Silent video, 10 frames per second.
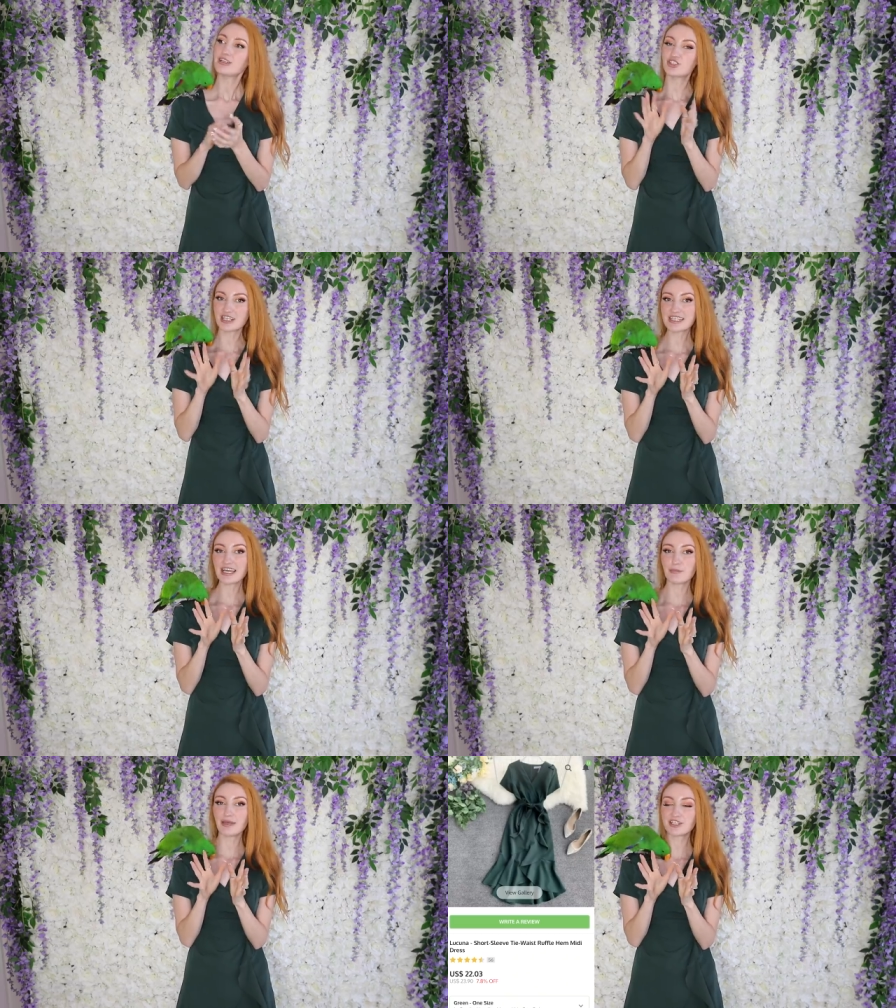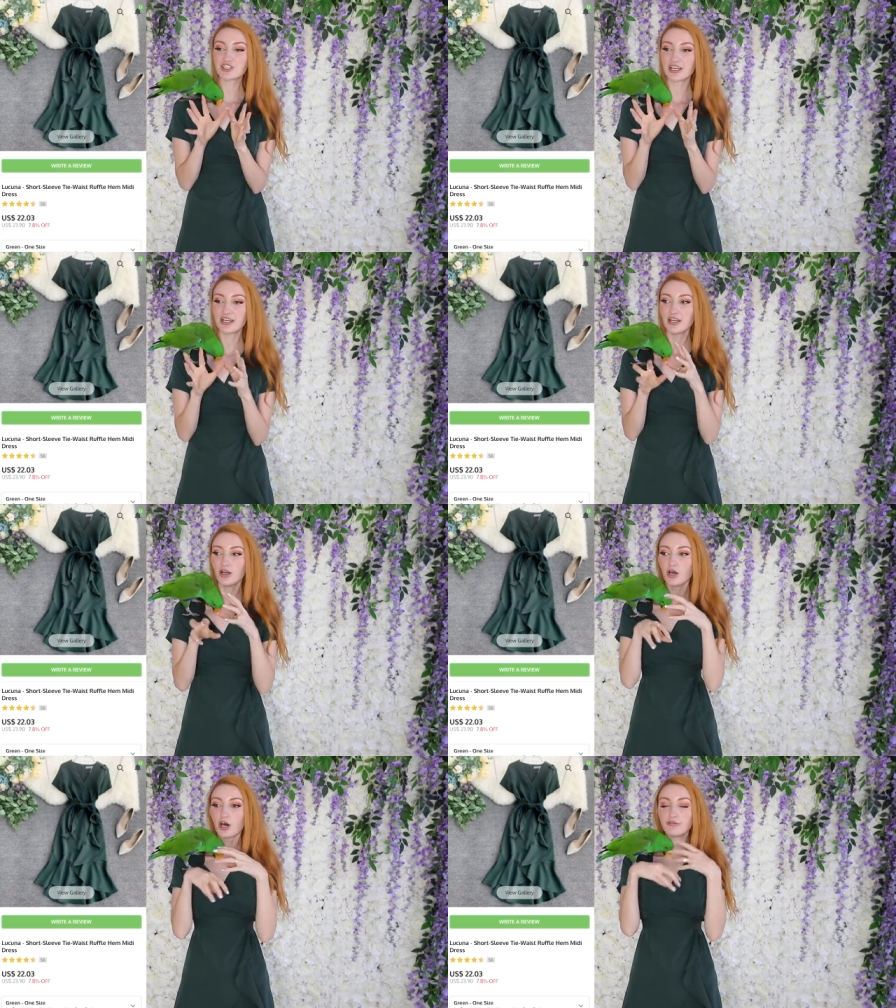just had a picture
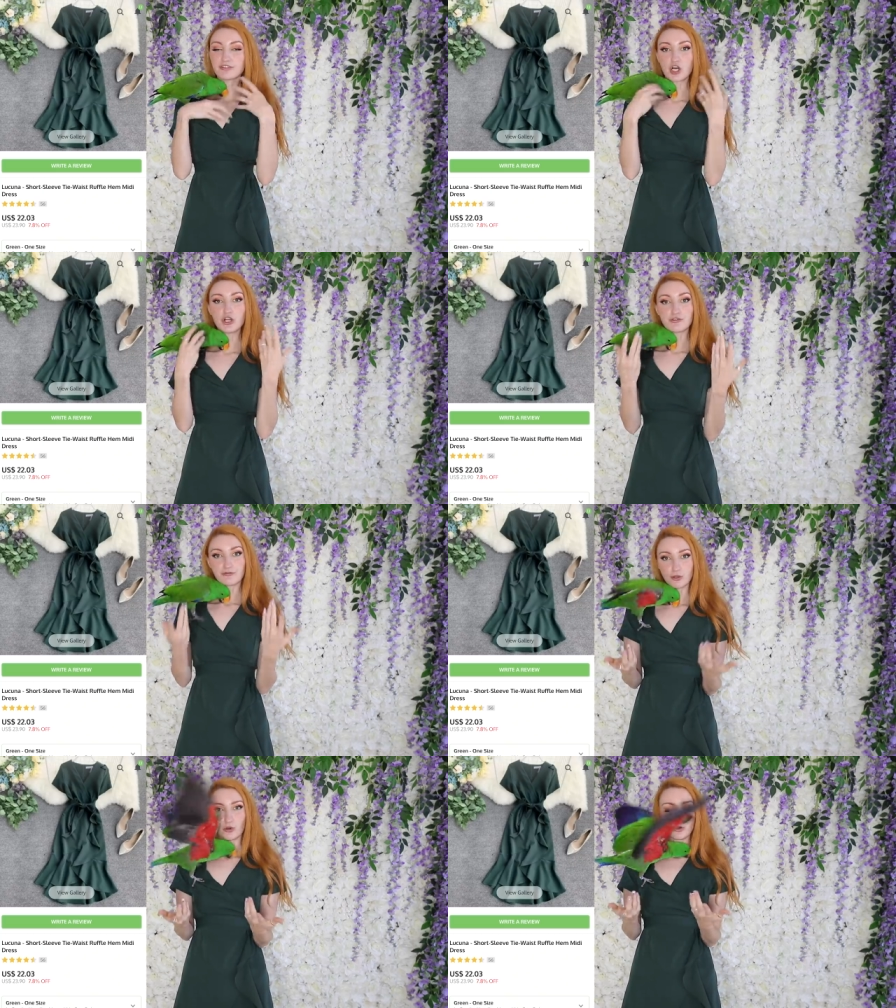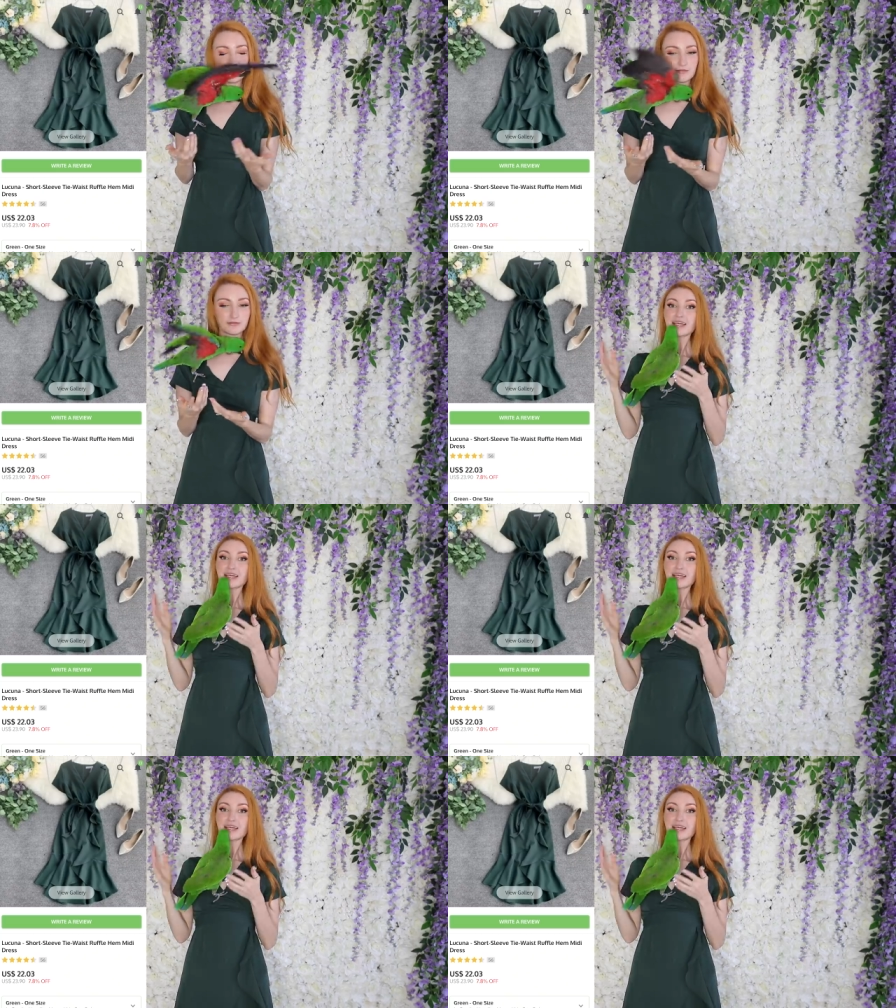of it on the floor.